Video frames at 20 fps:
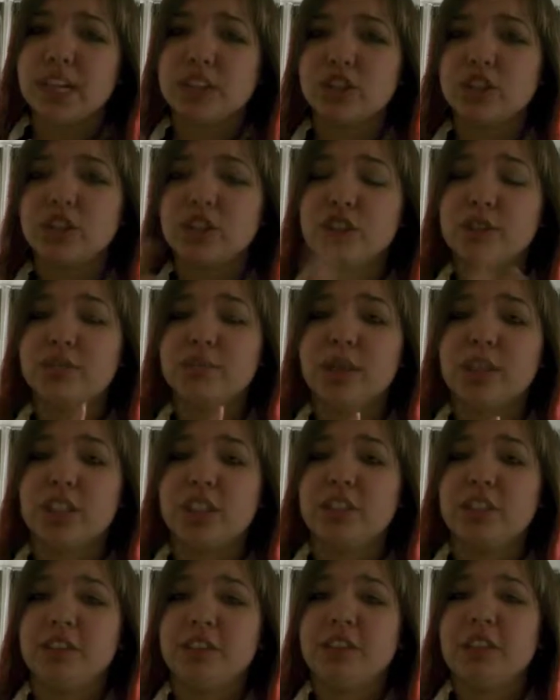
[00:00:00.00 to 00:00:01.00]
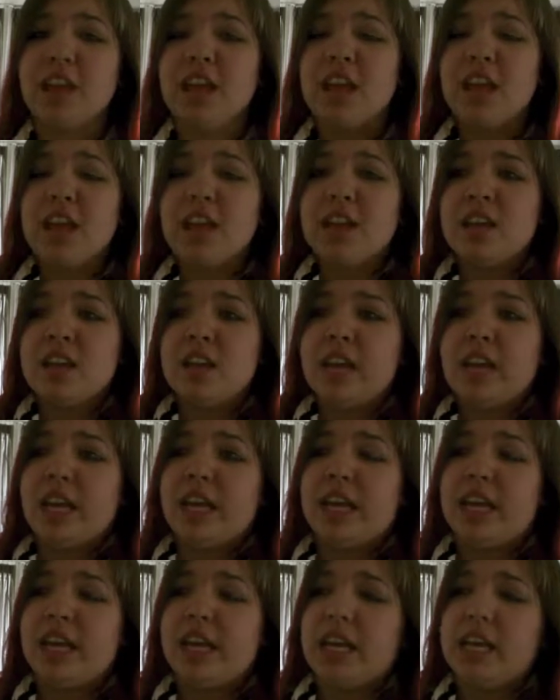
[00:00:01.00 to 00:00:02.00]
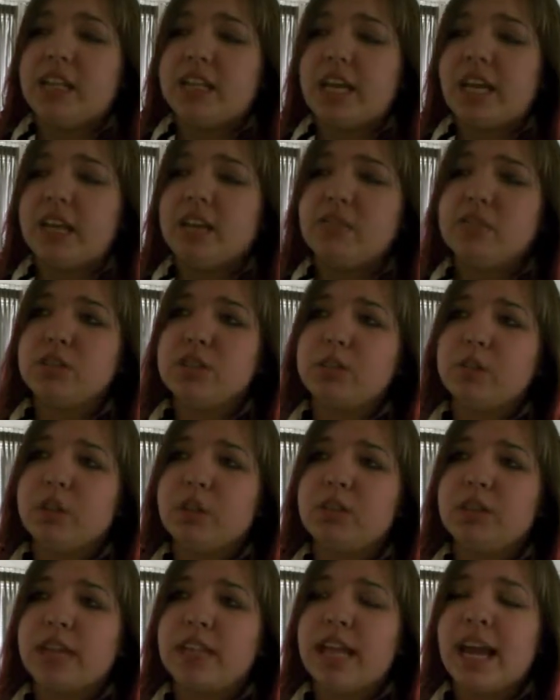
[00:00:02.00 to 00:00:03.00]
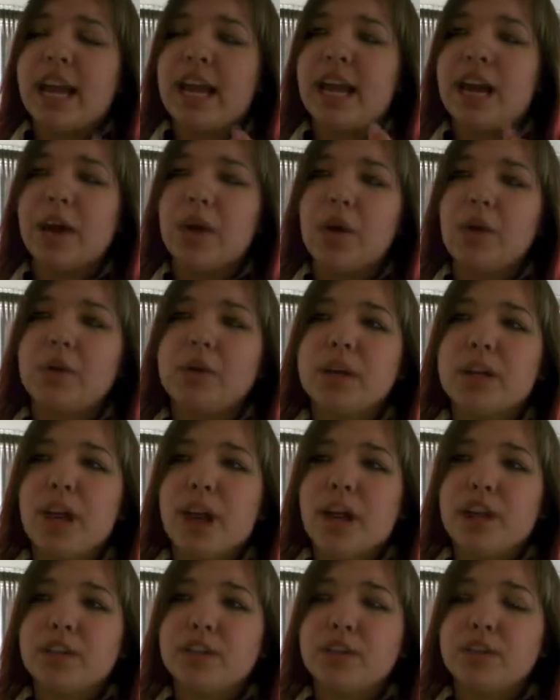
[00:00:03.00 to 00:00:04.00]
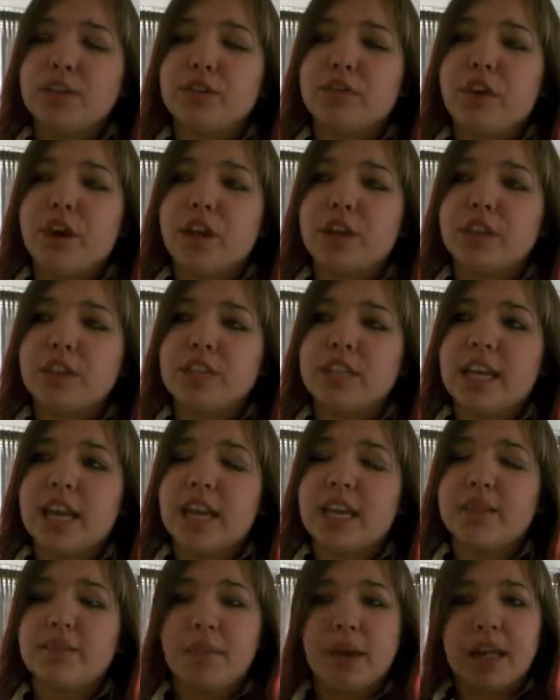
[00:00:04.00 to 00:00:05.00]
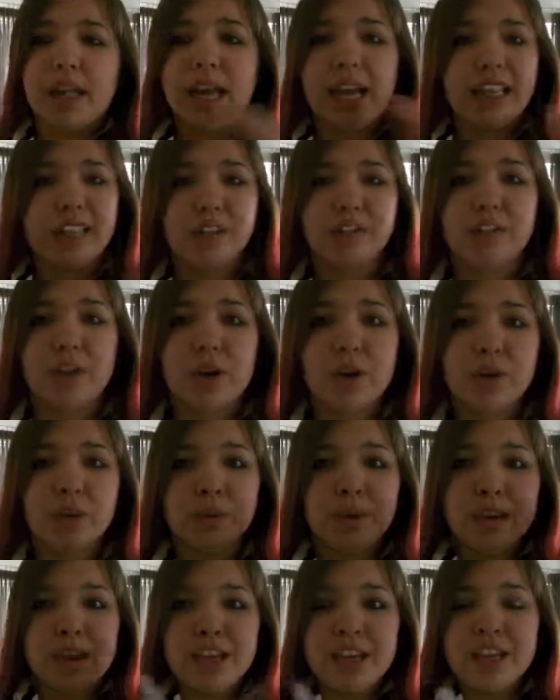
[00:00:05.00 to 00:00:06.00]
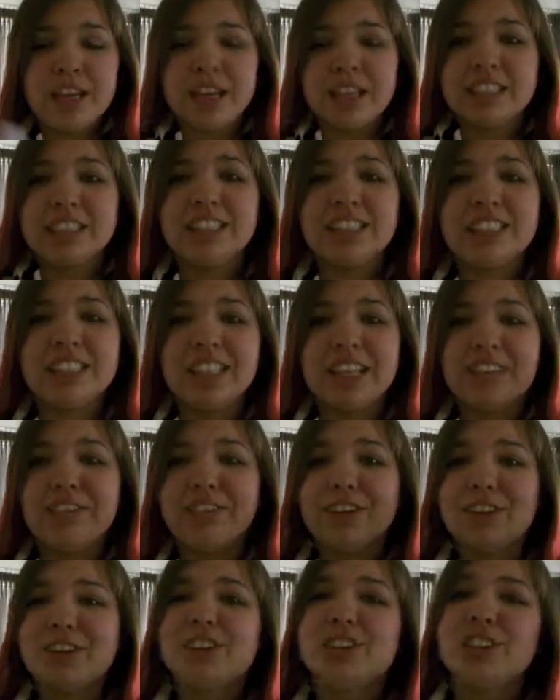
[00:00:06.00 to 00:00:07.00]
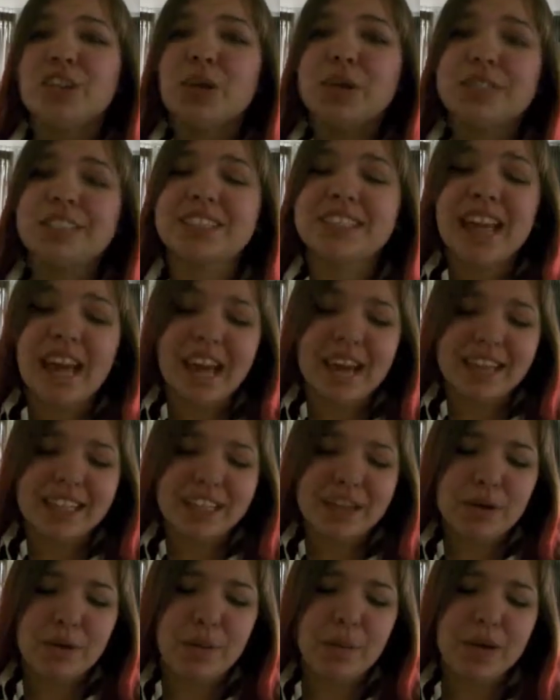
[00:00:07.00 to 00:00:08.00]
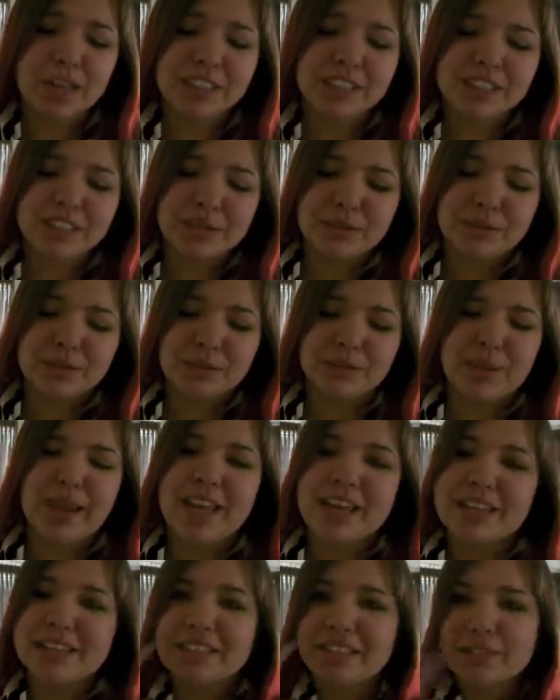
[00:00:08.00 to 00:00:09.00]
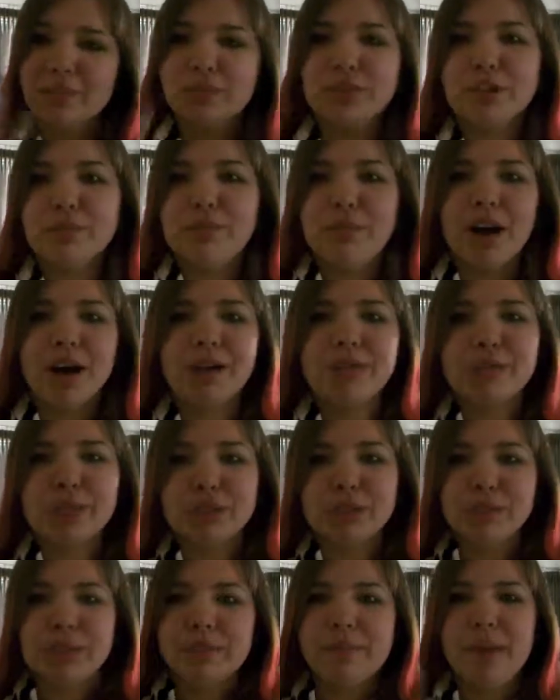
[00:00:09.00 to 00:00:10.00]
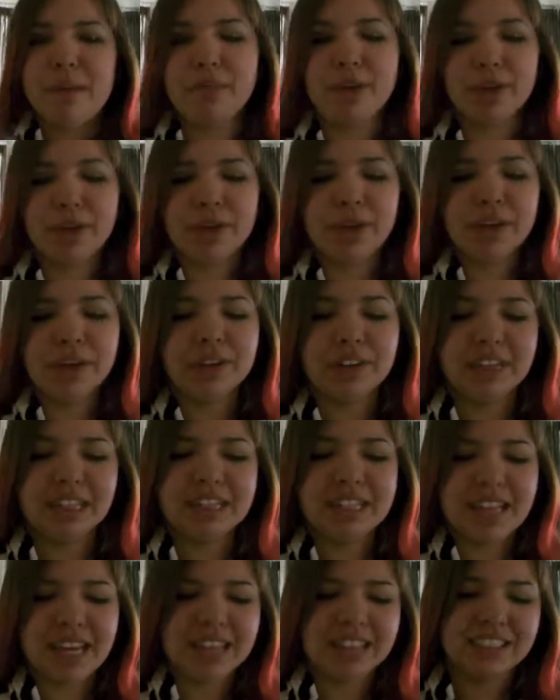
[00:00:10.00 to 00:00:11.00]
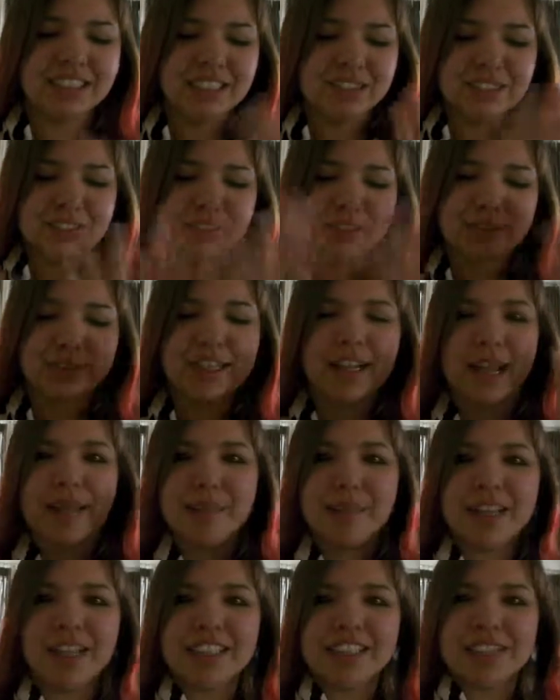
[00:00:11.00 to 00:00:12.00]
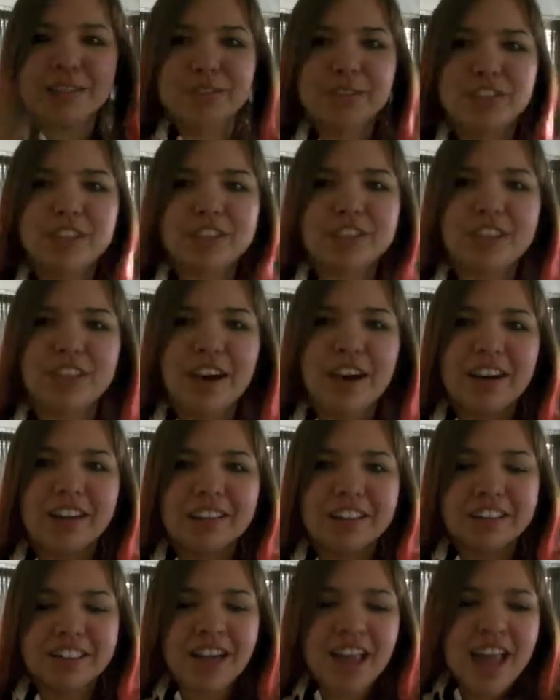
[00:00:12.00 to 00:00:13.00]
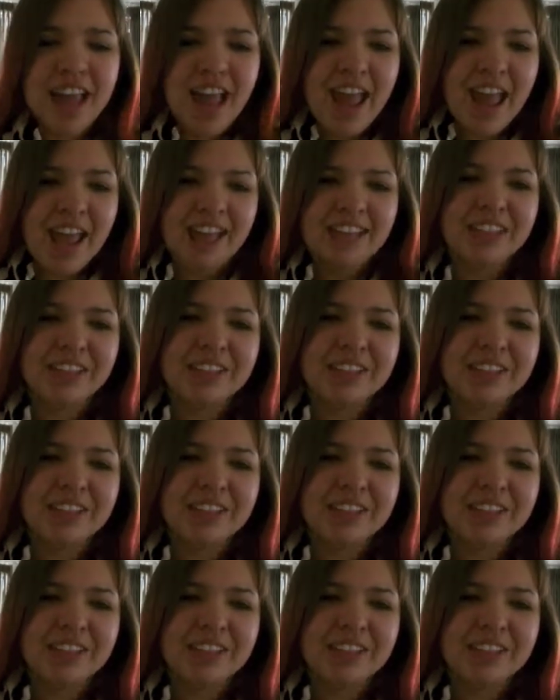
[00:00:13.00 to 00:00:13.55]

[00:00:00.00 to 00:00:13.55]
touched her mother. And I was wondering how it got into her father's head, but I don't know. It's just I felt so sad when she was begging for her mom to remember her, and that she was claiming that she was their daughter, and